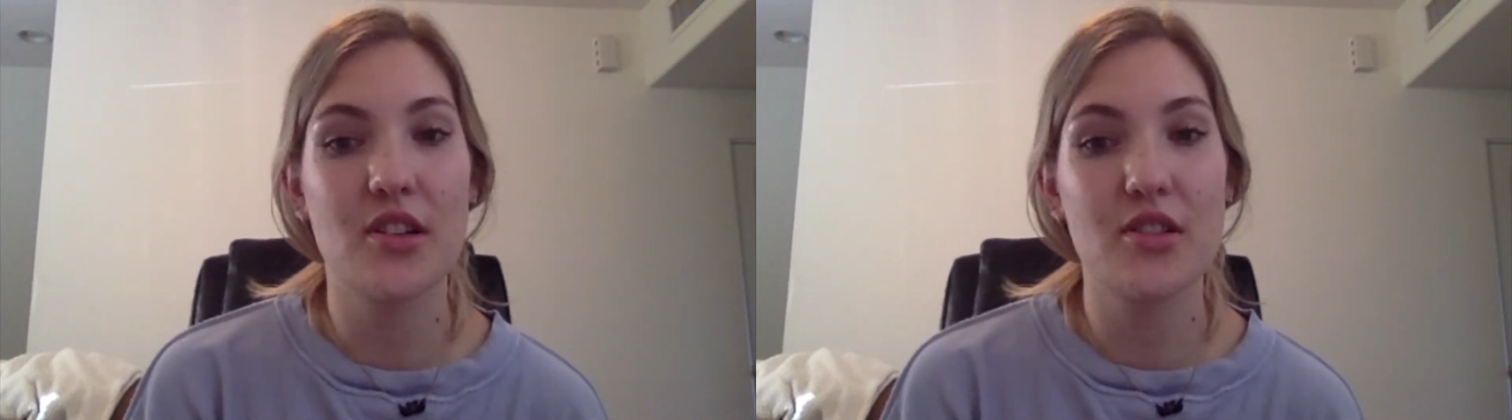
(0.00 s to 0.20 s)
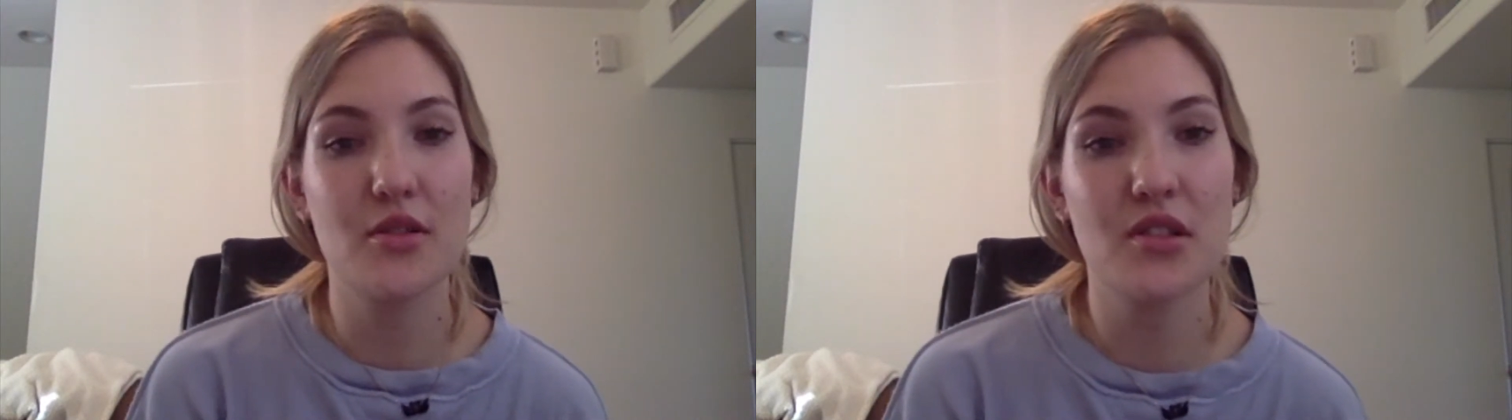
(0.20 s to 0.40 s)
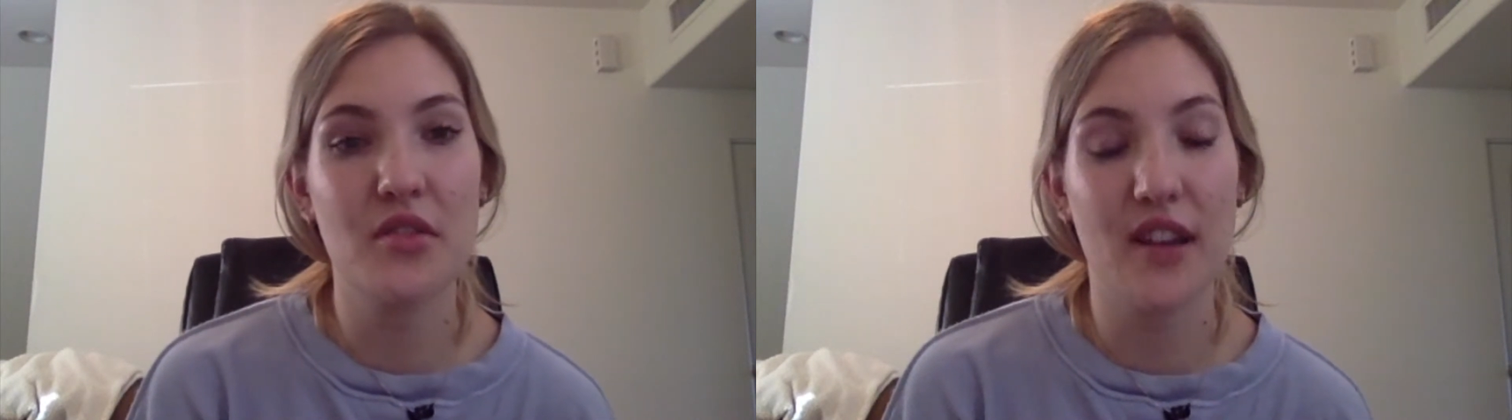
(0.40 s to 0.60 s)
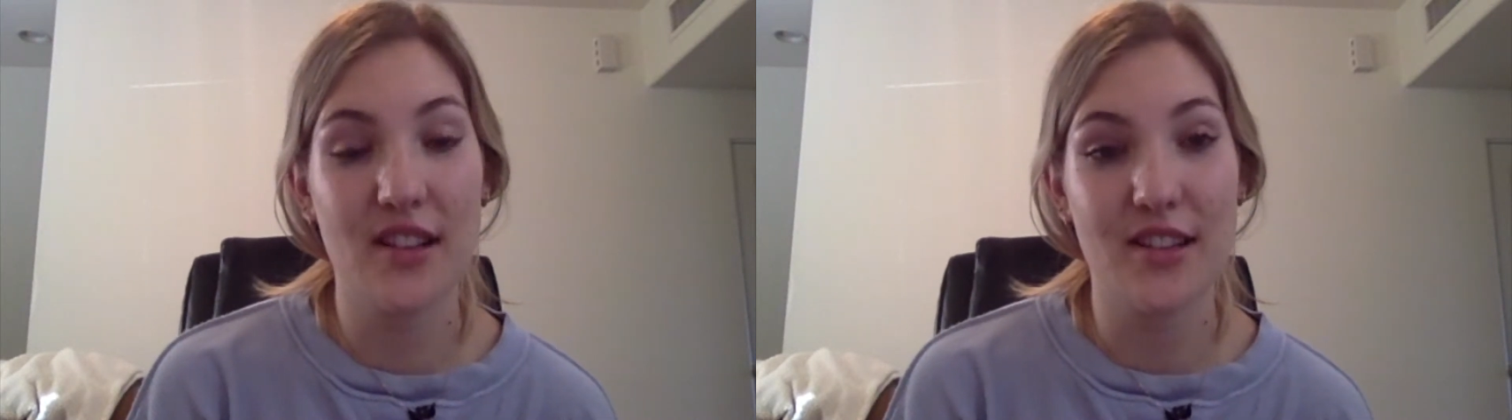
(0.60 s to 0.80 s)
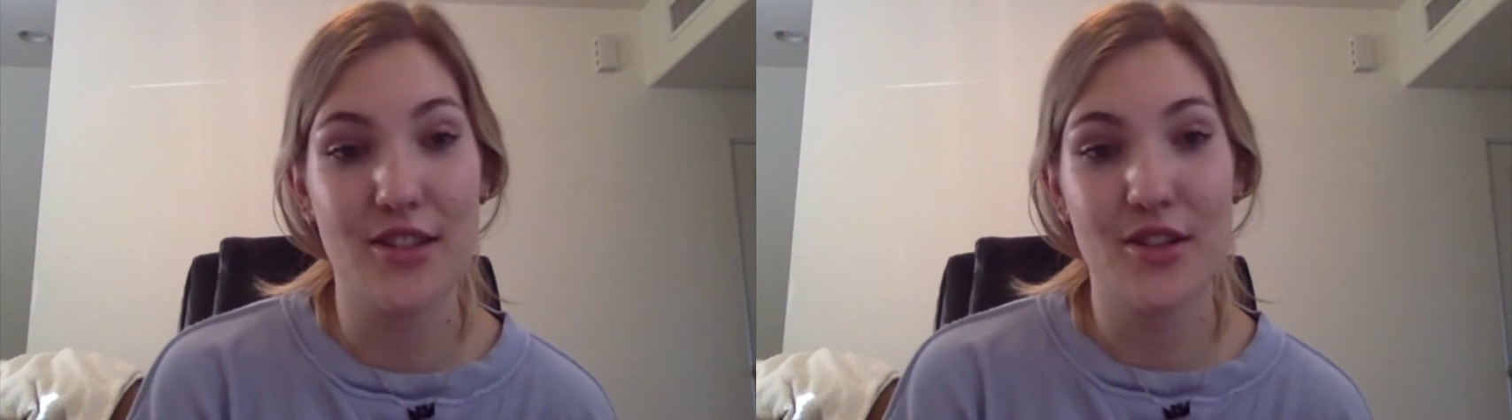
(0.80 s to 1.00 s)
zoster
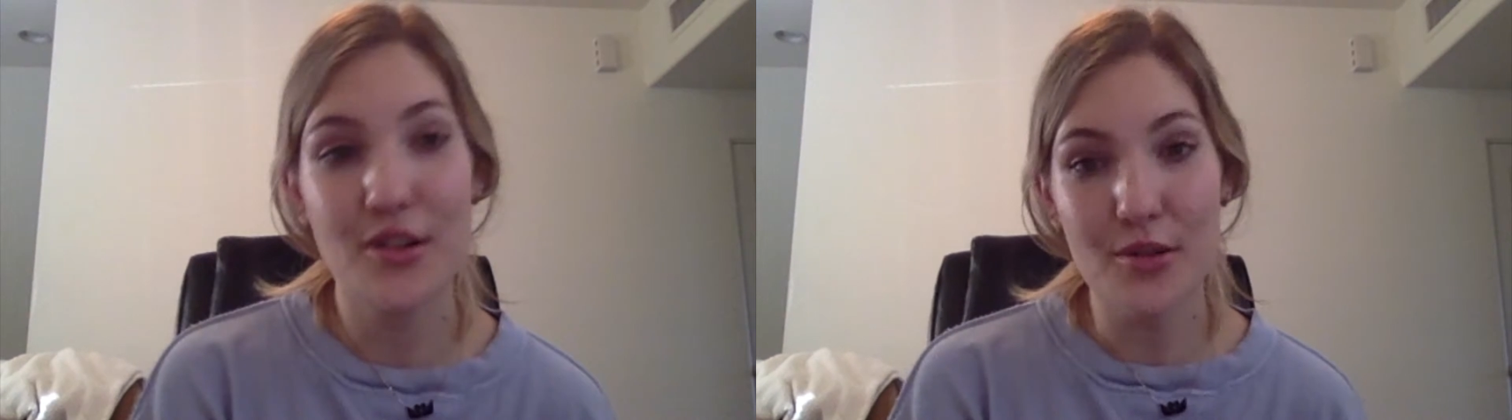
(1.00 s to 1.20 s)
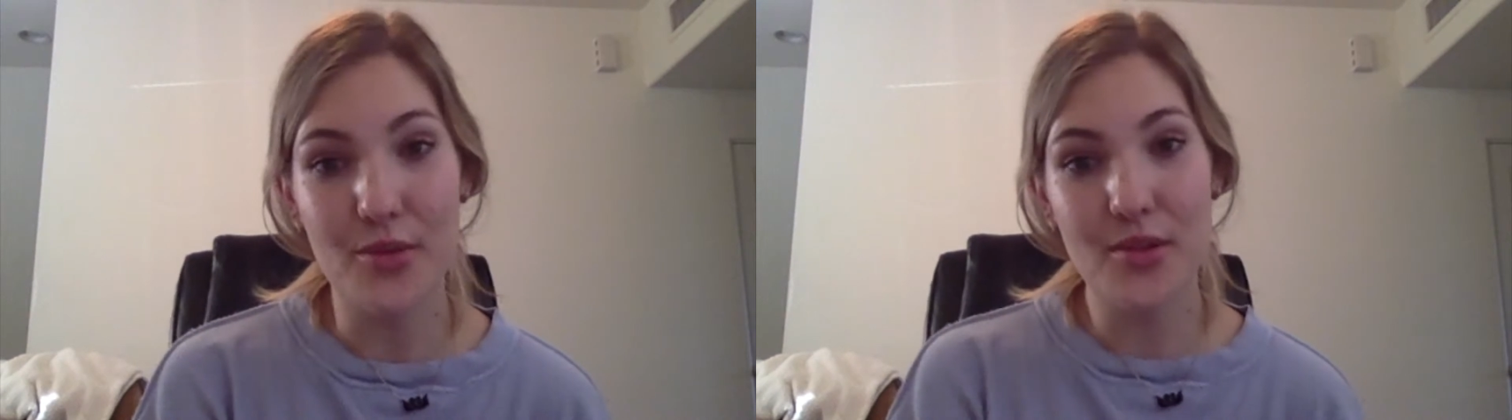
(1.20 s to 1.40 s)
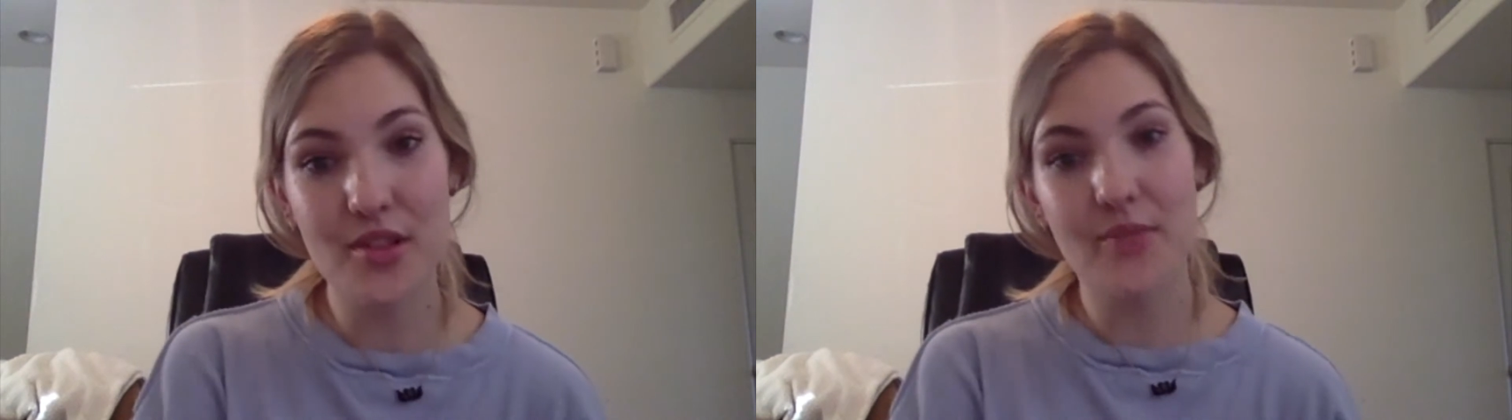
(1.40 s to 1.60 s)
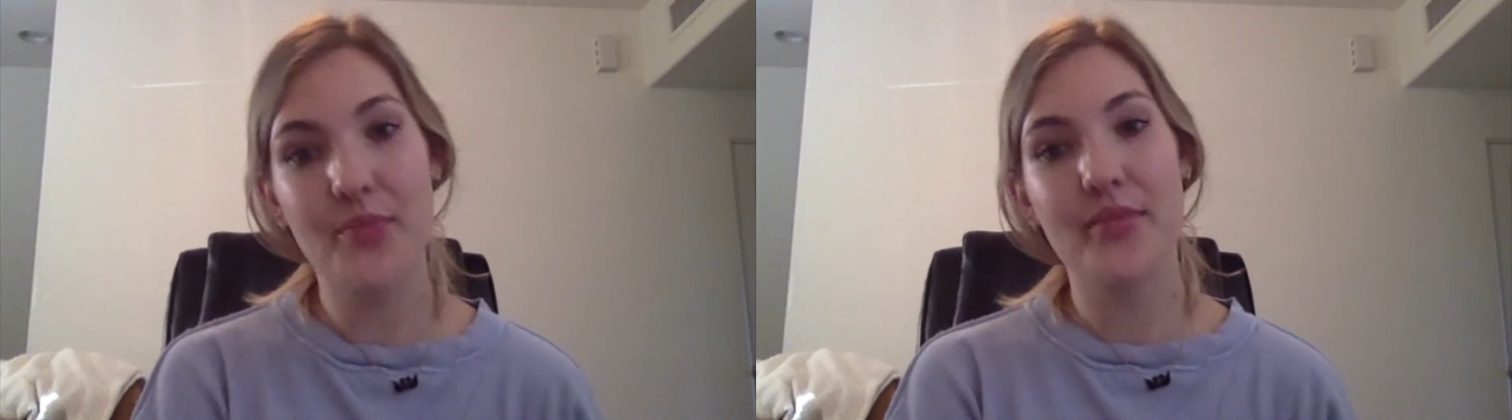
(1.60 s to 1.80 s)
vaccines are used.